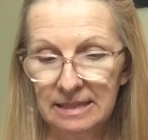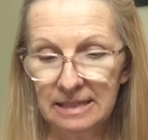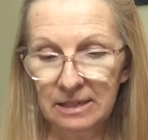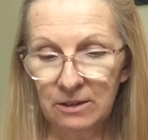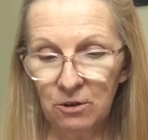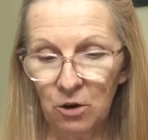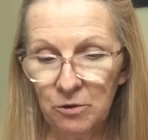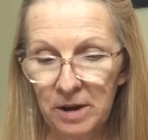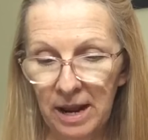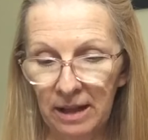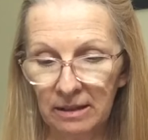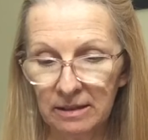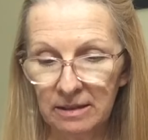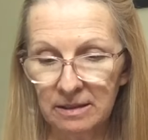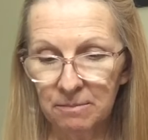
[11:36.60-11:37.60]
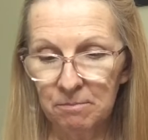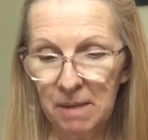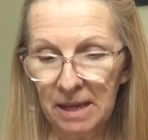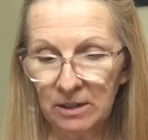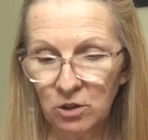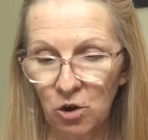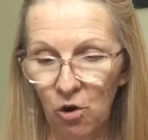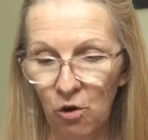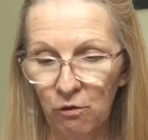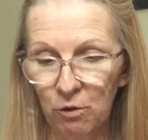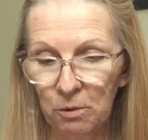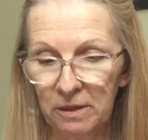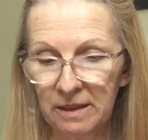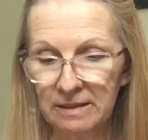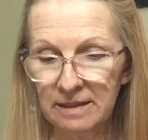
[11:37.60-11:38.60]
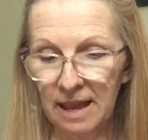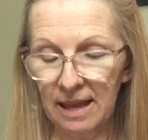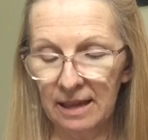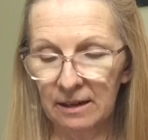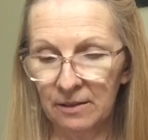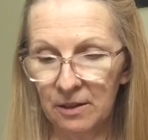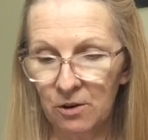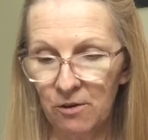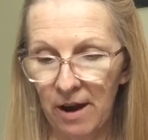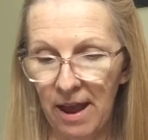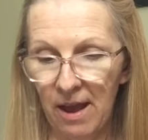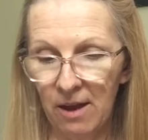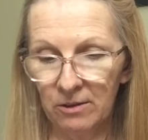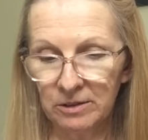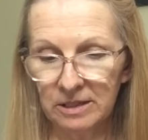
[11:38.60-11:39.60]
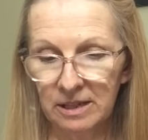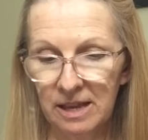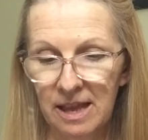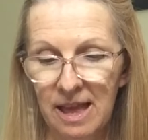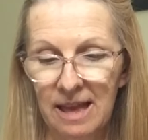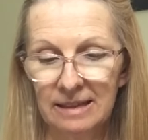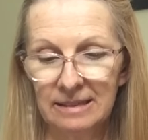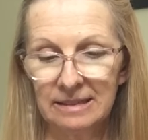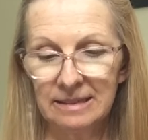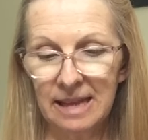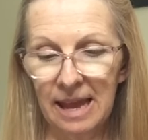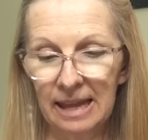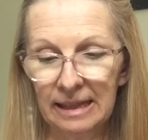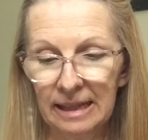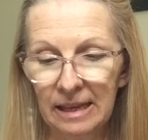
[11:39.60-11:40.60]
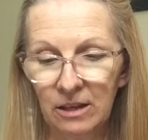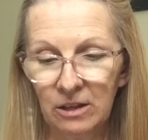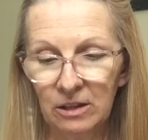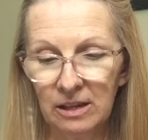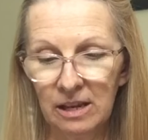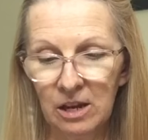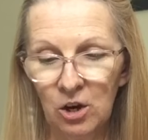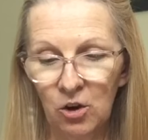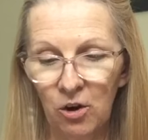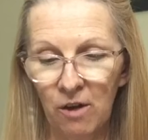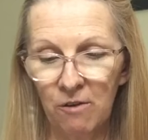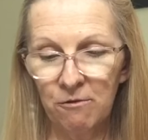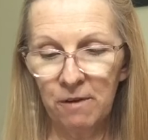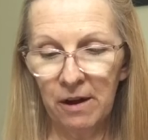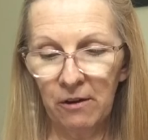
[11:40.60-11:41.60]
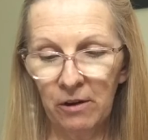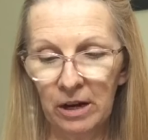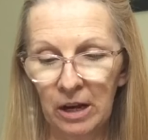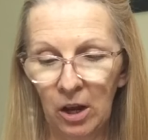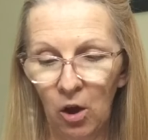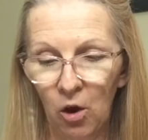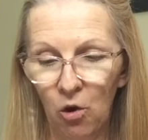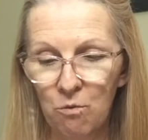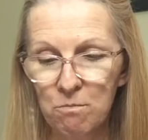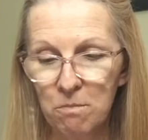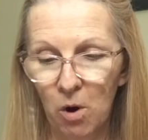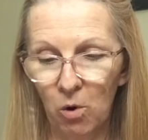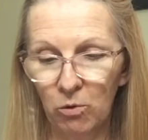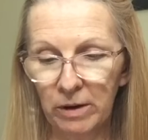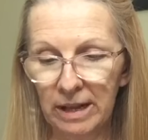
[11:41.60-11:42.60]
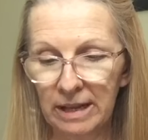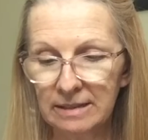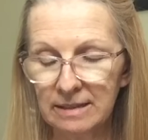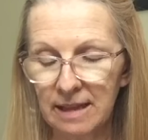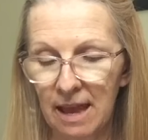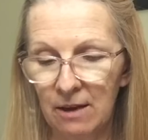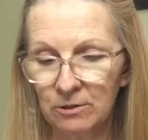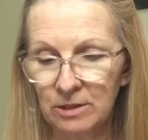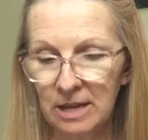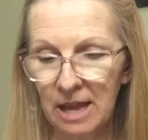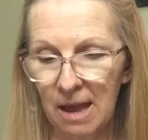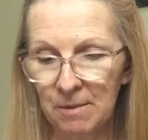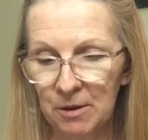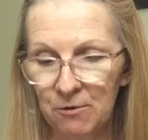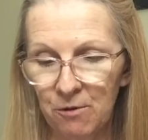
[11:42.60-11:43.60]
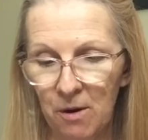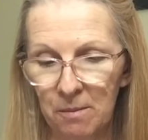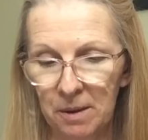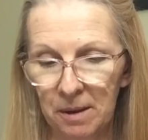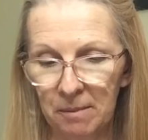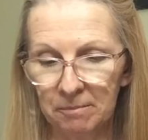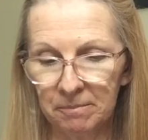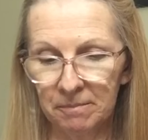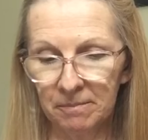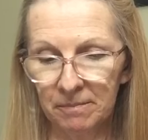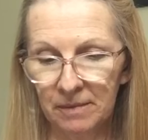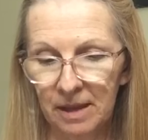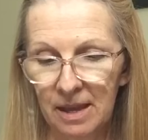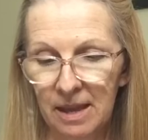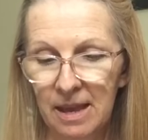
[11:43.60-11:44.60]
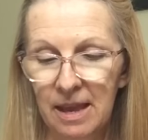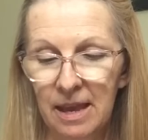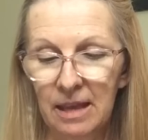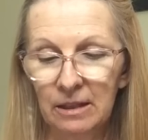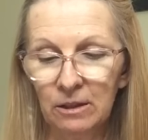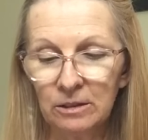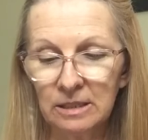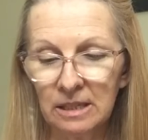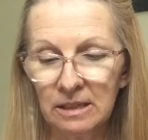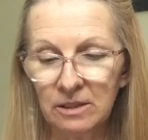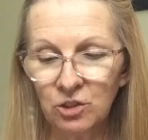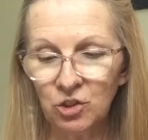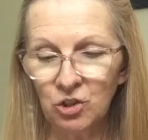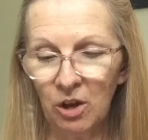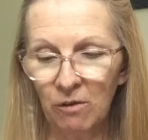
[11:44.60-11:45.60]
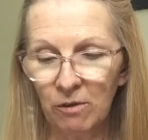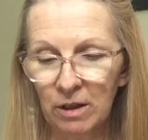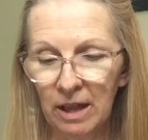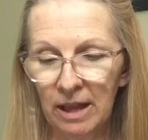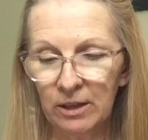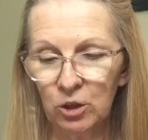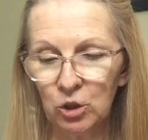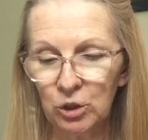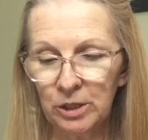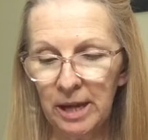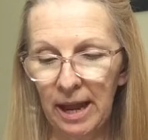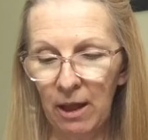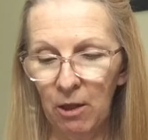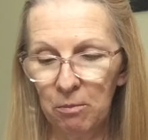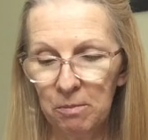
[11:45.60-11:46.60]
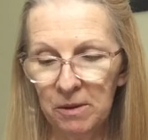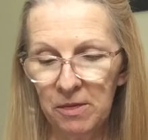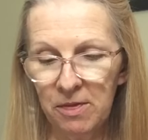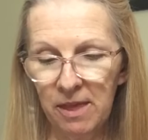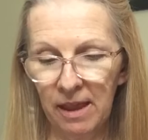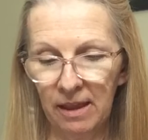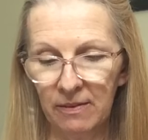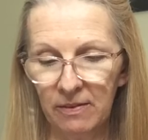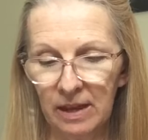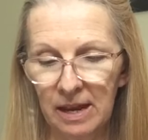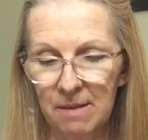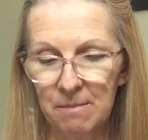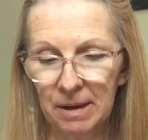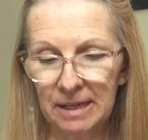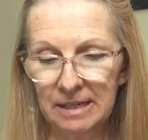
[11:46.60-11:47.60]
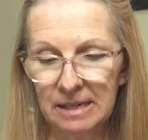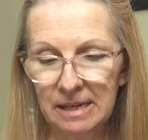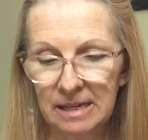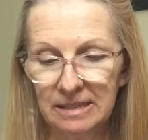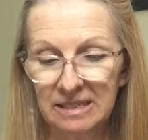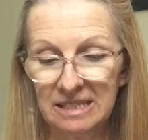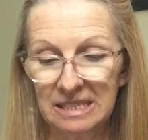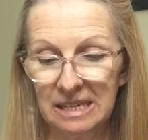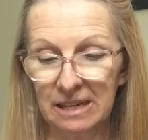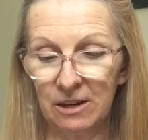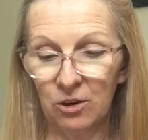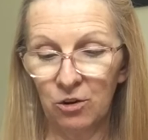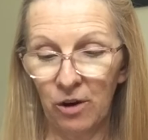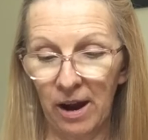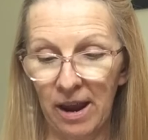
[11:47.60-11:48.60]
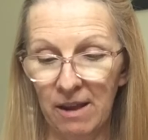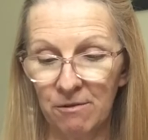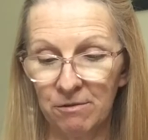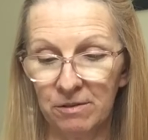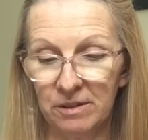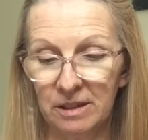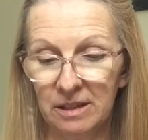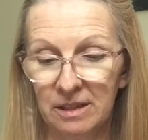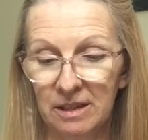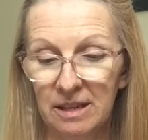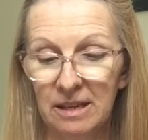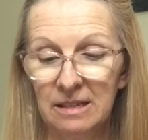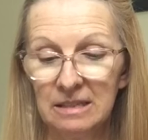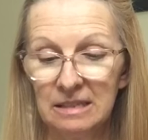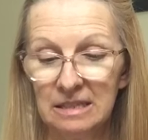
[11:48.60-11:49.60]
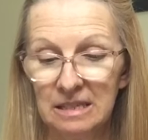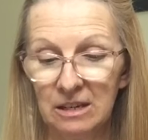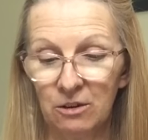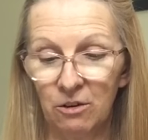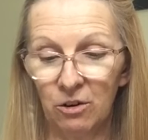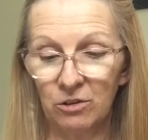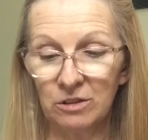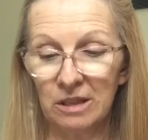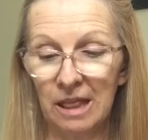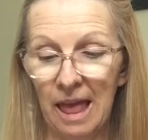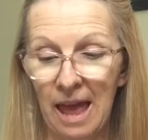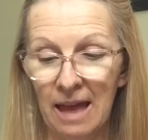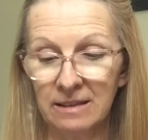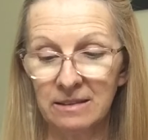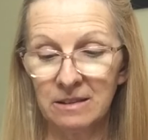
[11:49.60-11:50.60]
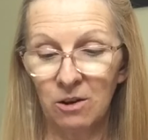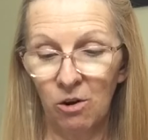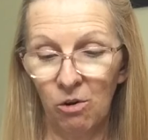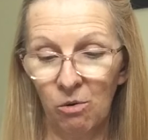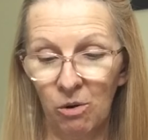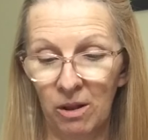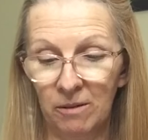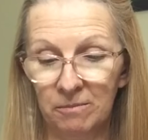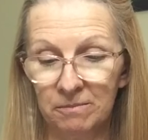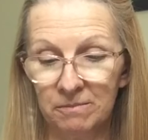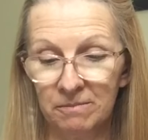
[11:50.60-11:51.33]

Zero knelt, bent over with his head on the ground. Stanley could hear a very low moaning sound coming from him. He looked at the shovel and couldn't help but think that he might need to dig a grave. Zero's last hole.